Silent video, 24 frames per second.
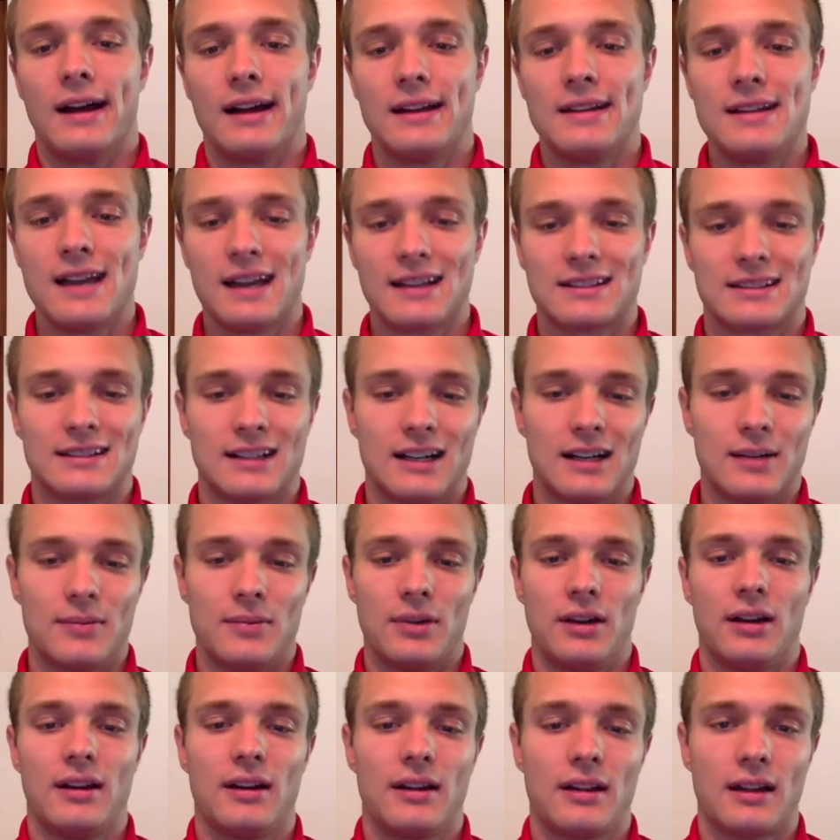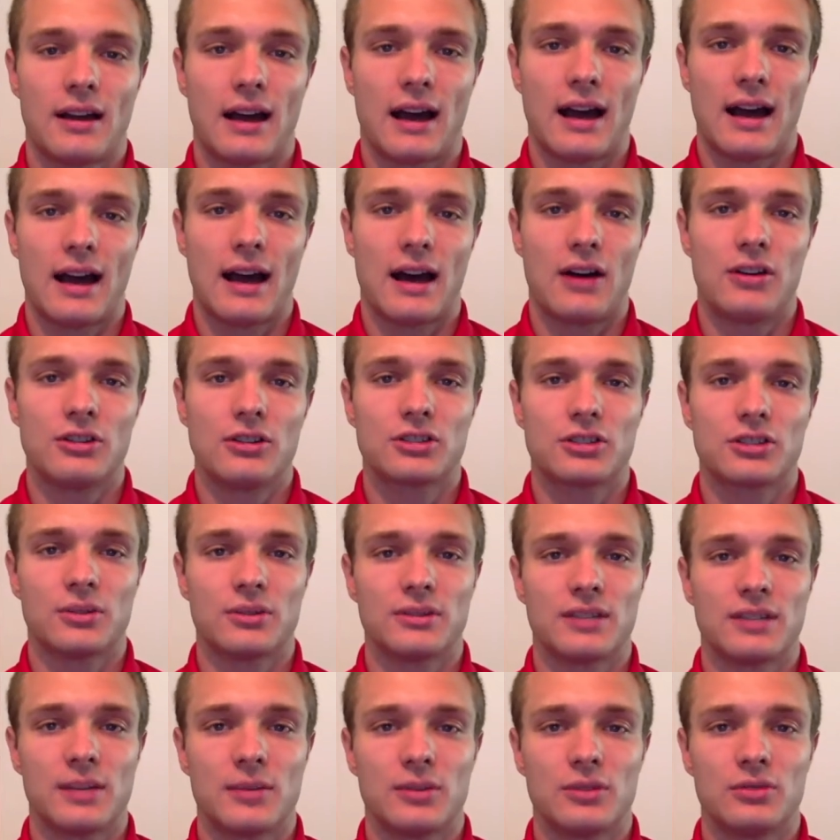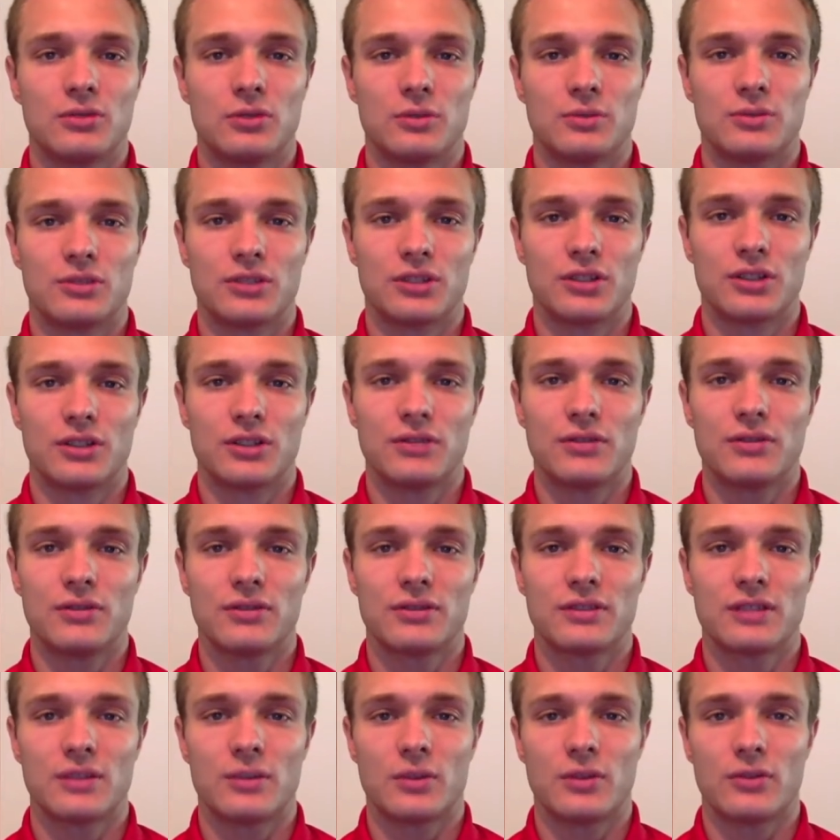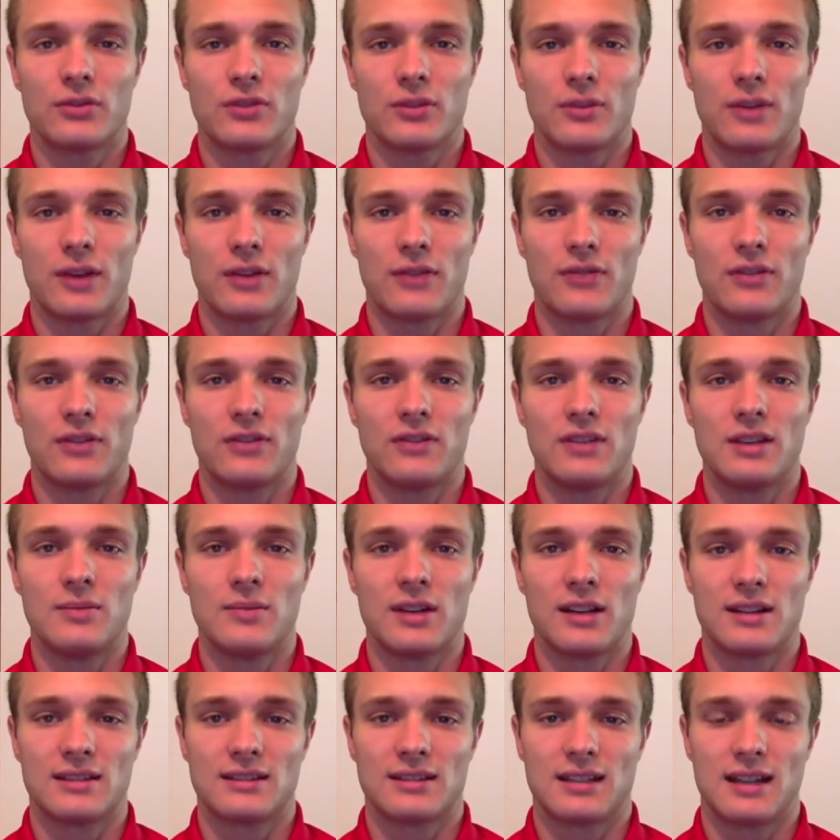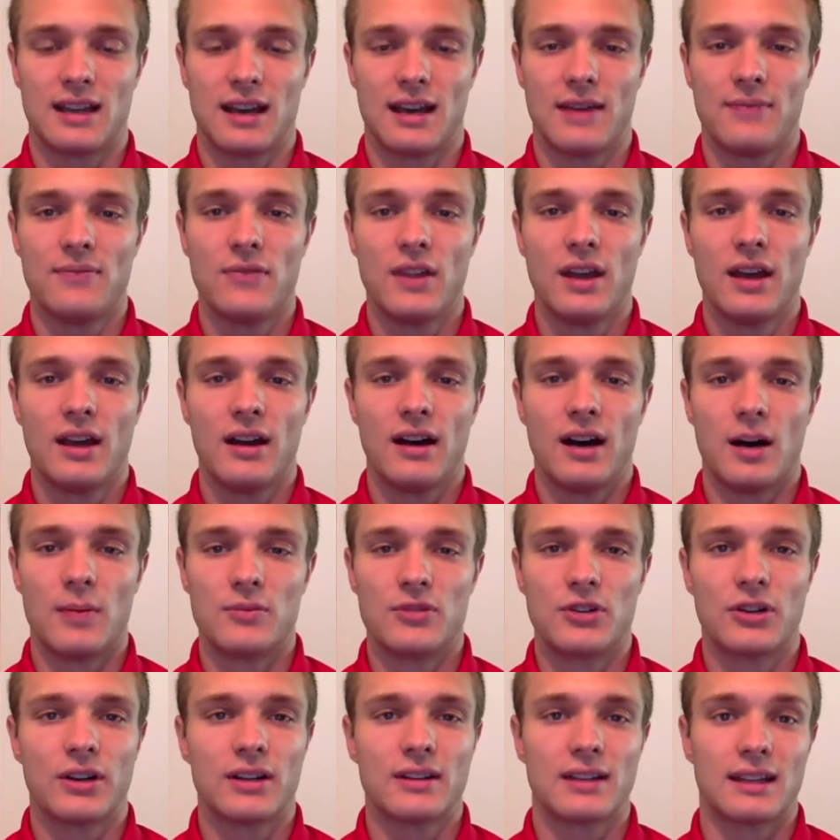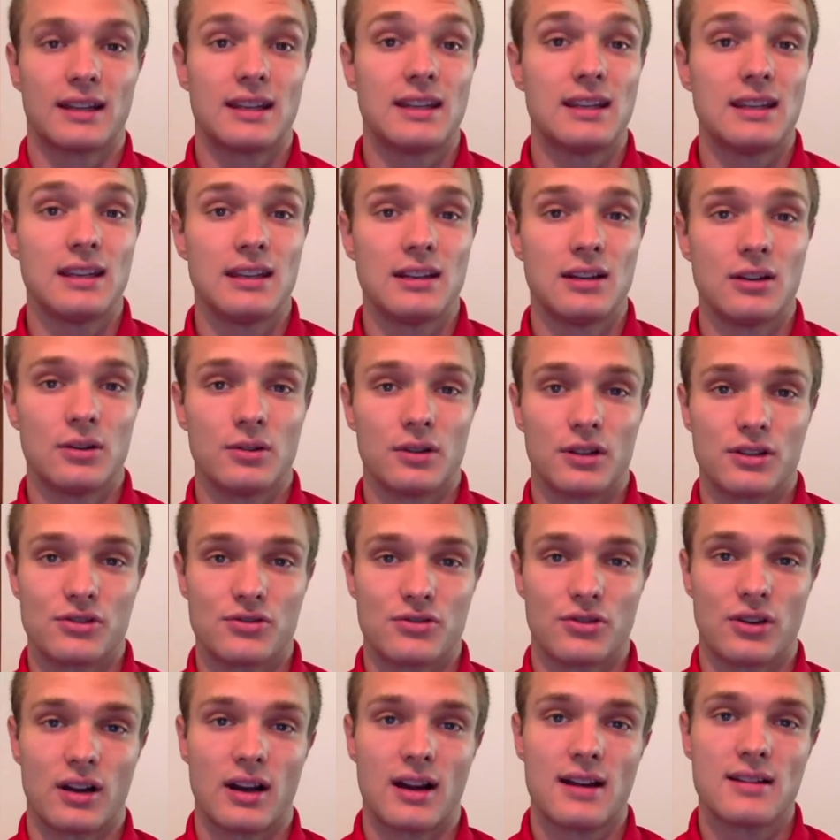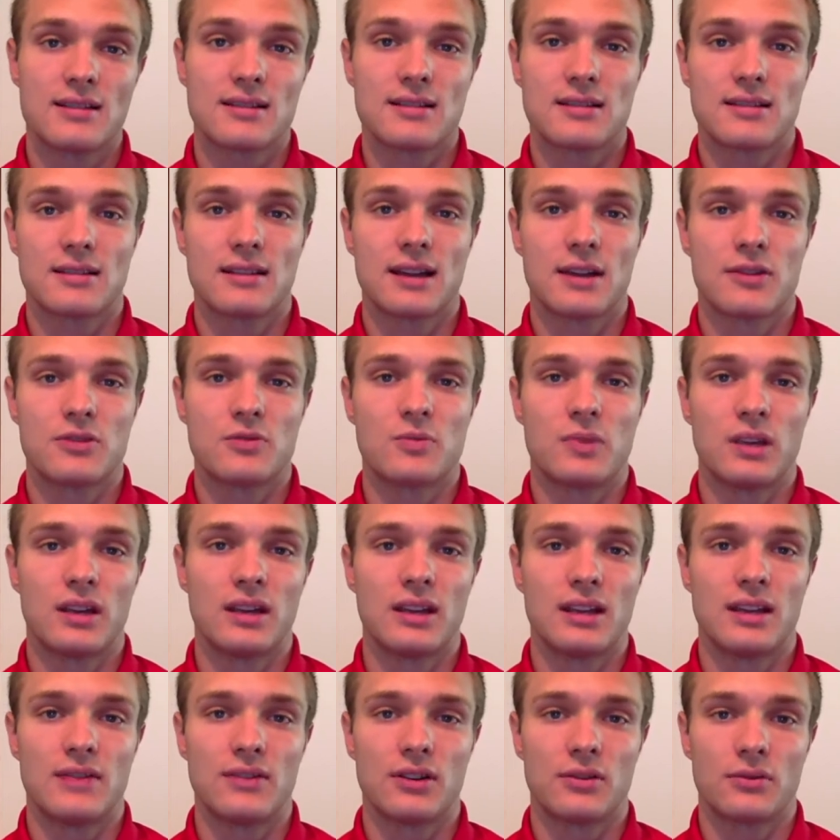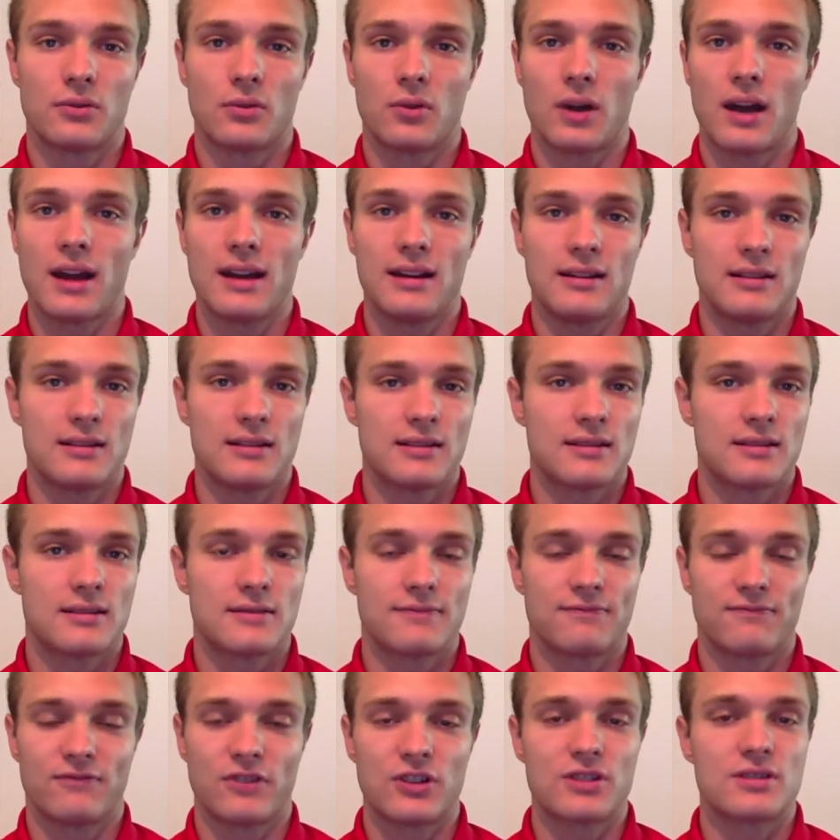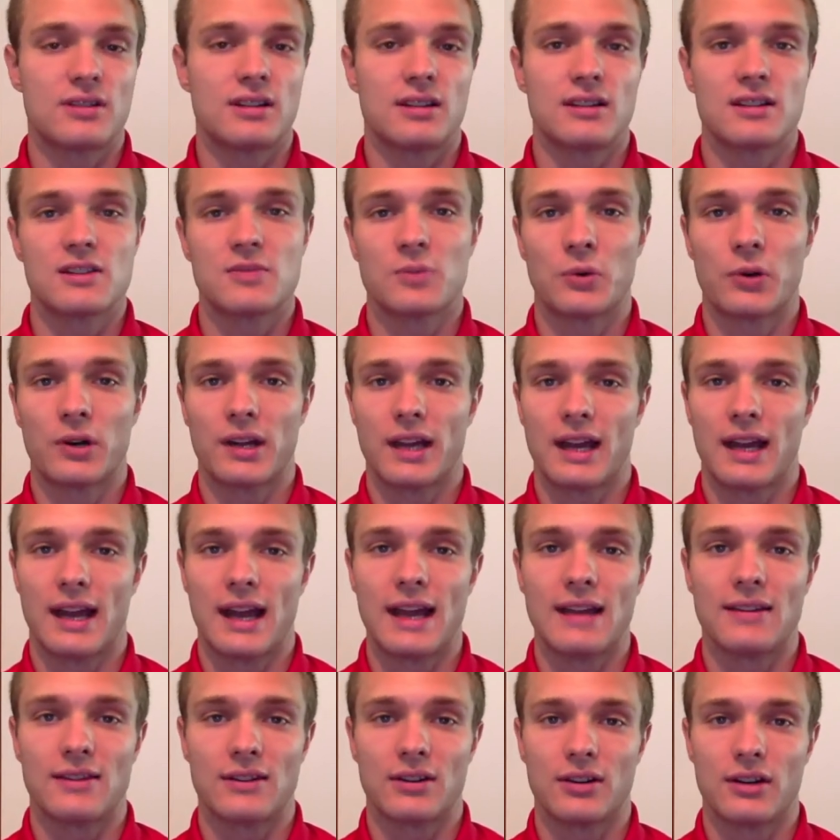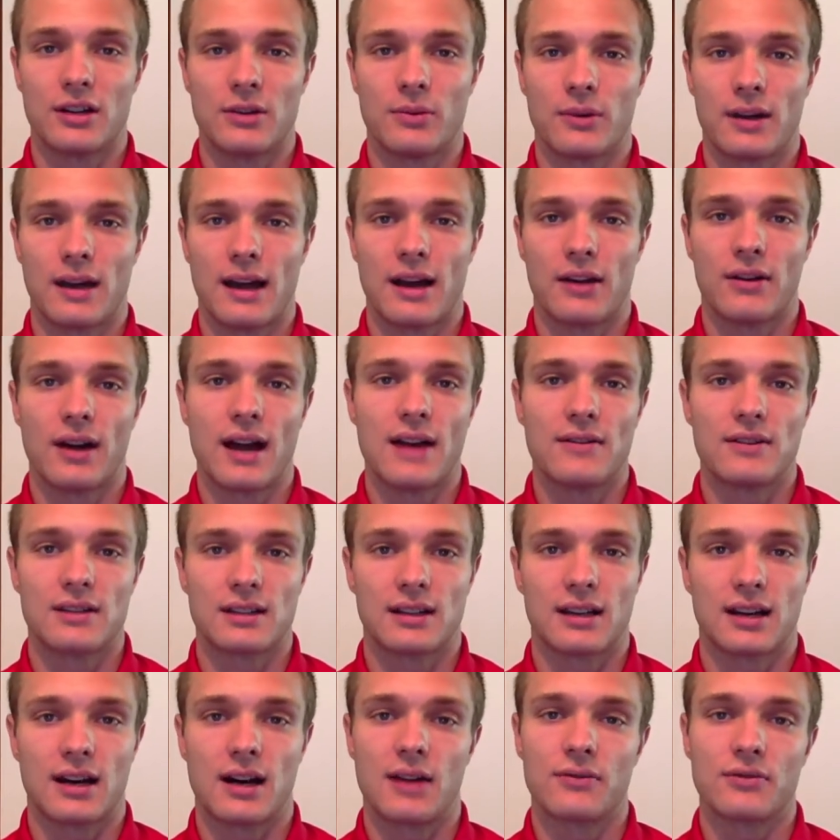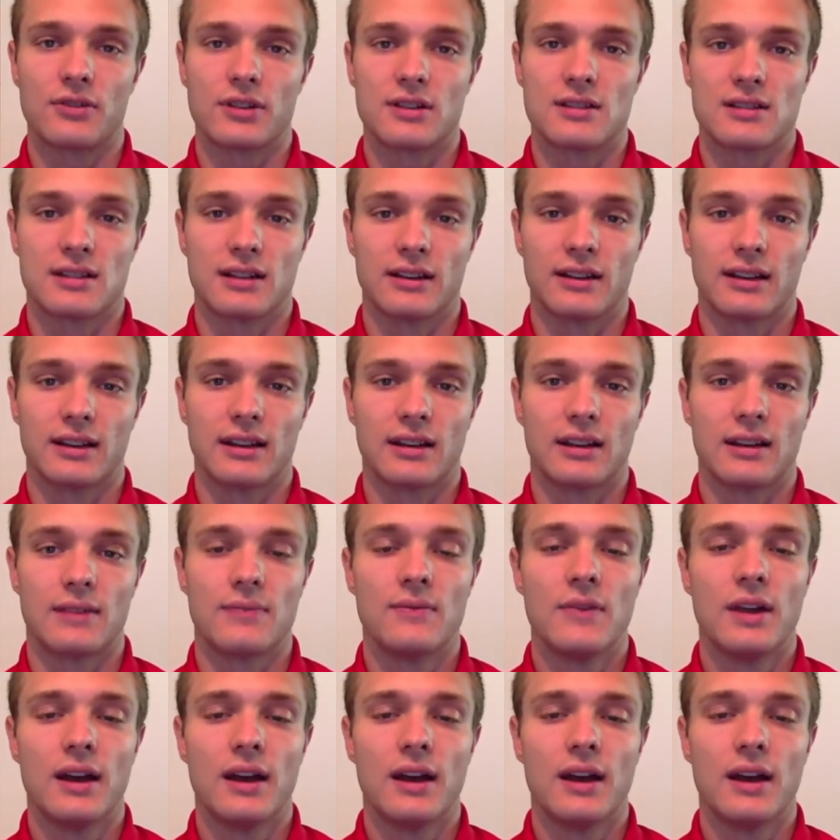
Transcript: Next up, I also was able to observe someone for about 15 minutes today during the keynote address that was being given first thing this morning at 8:30 when I arrived at the conference in Lincoln.